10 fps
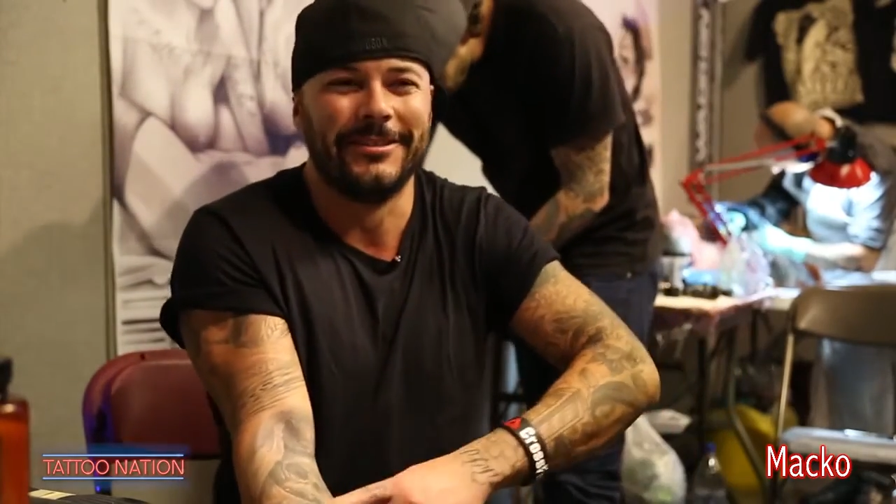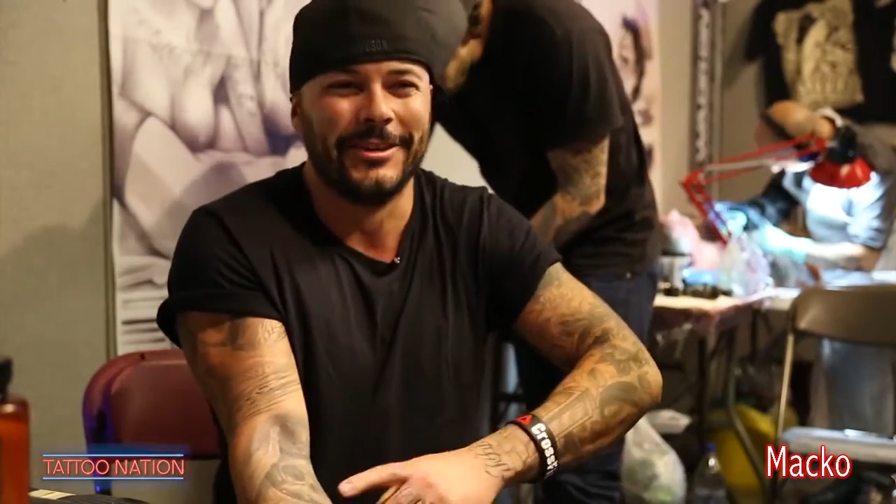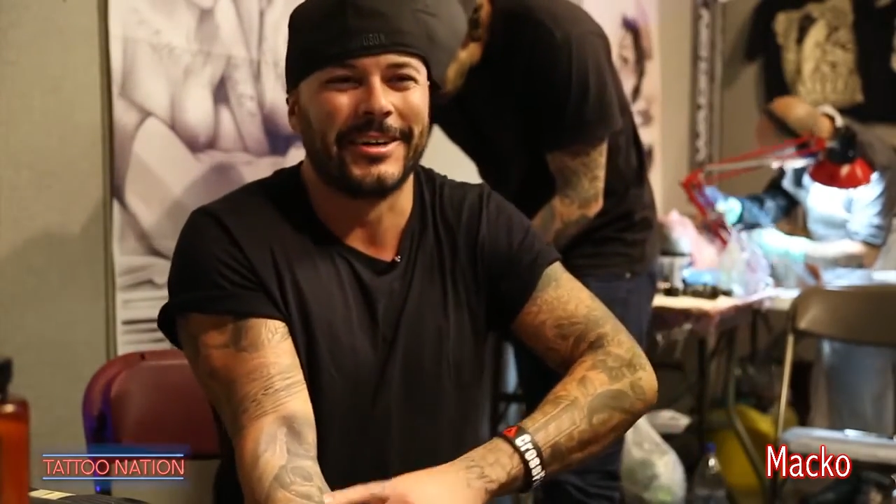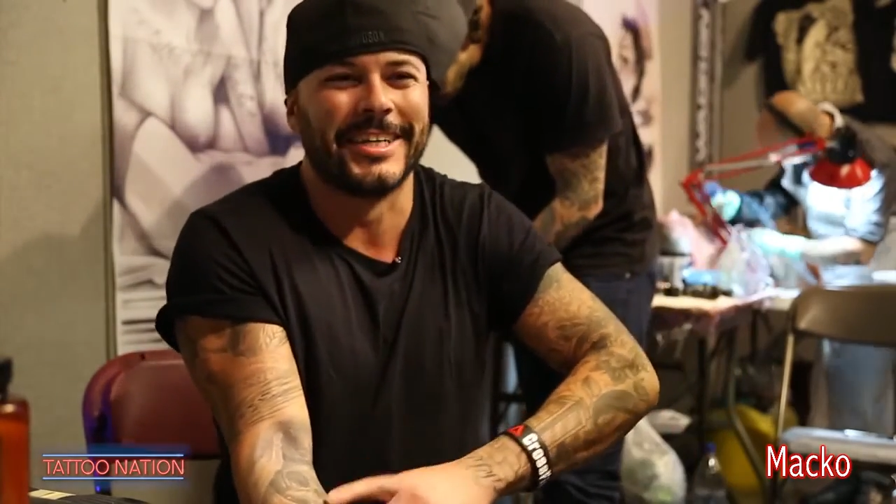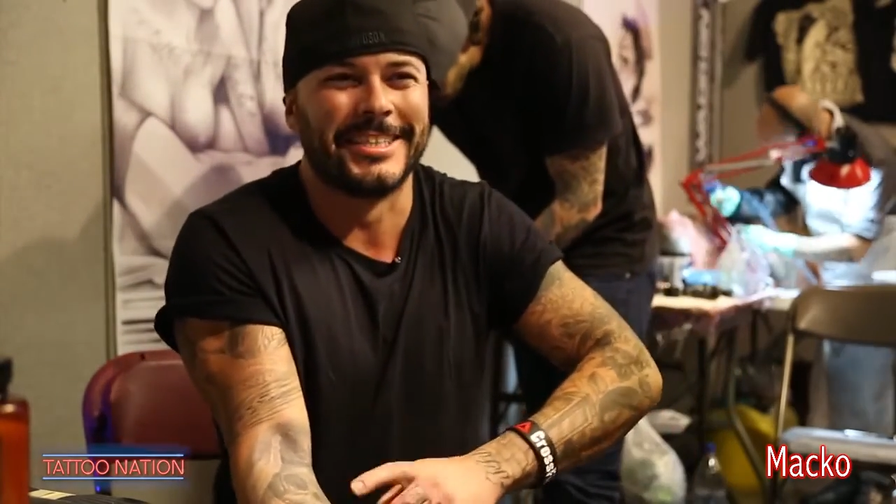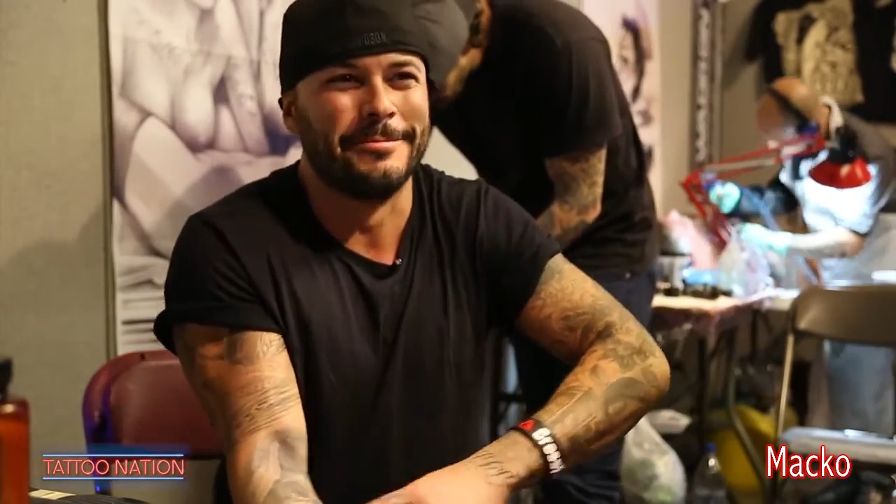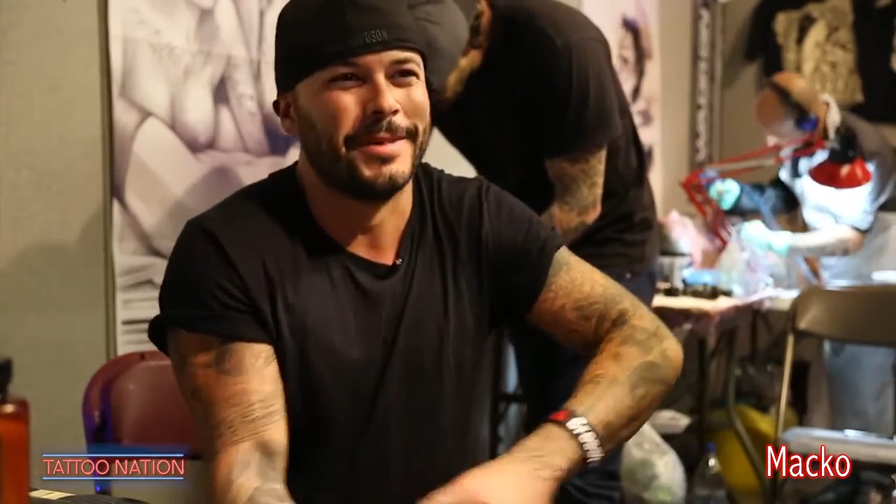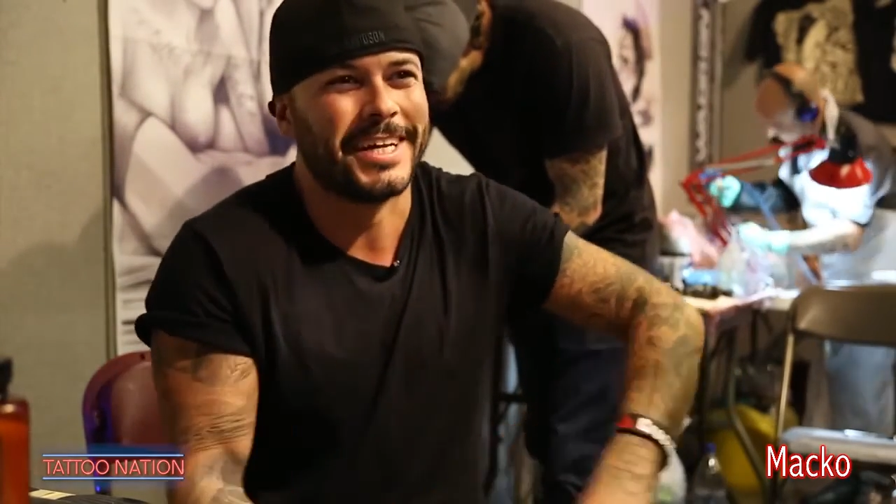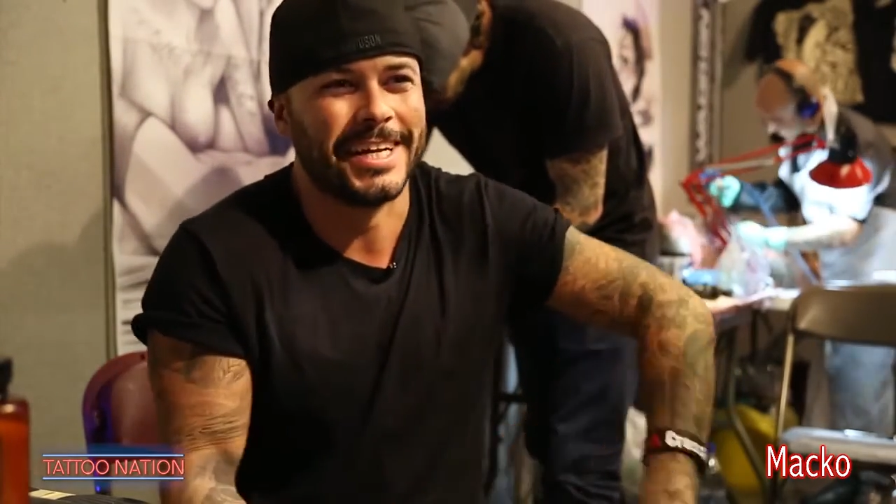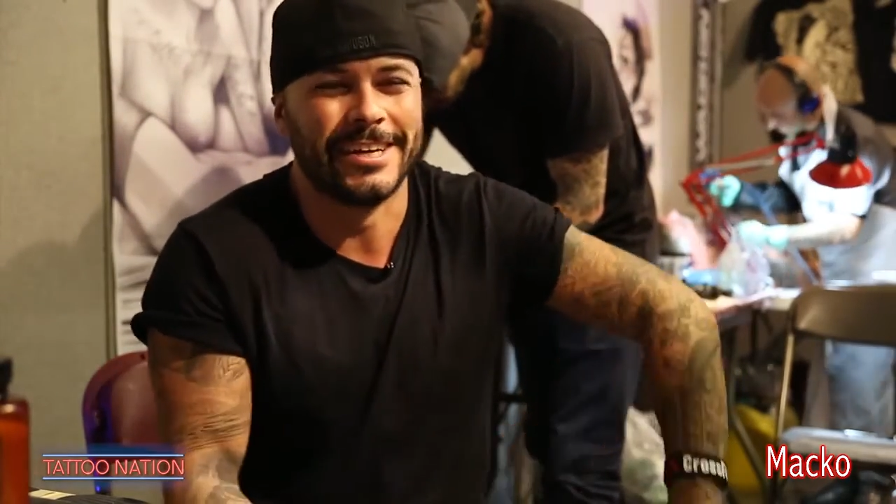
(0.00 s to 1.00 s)
Rocas in
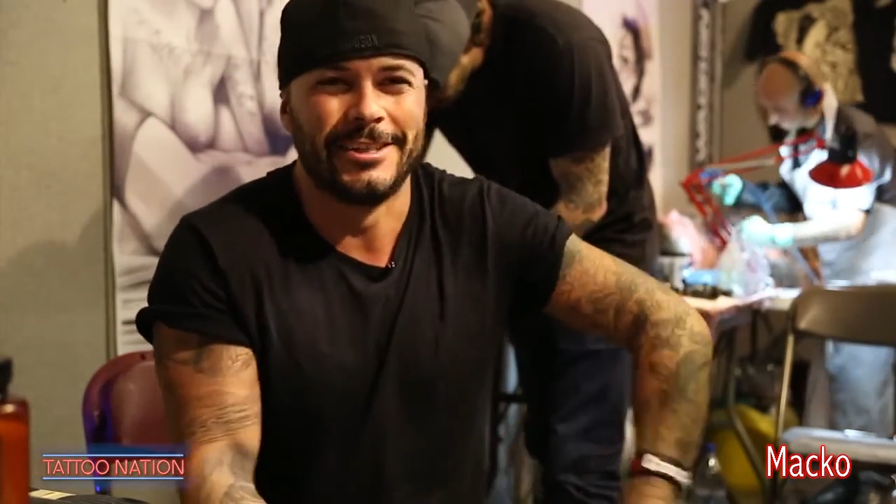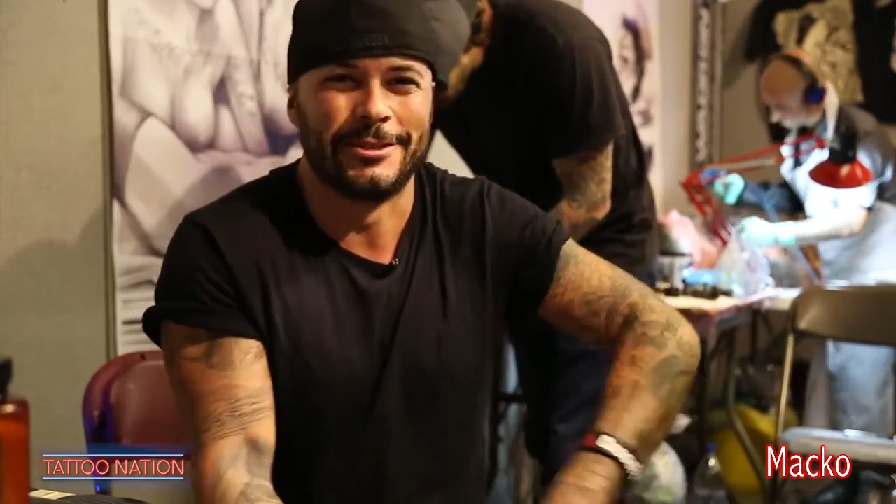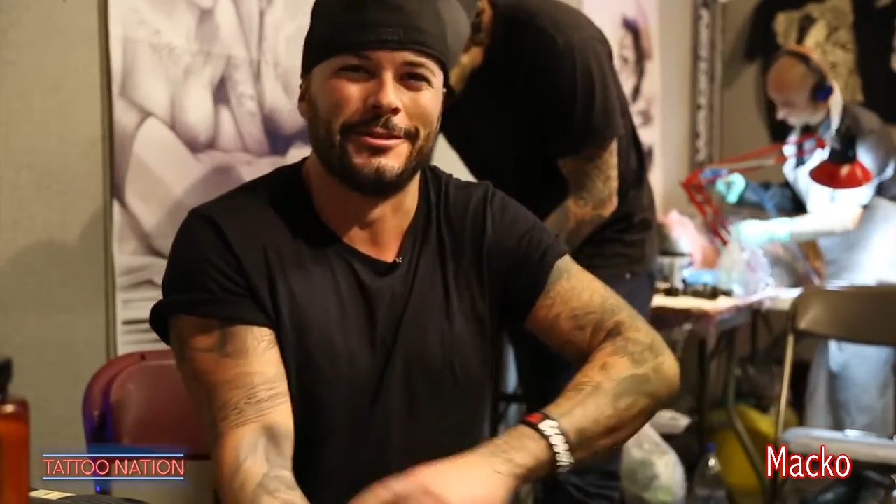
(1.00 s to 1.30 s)
black and gray,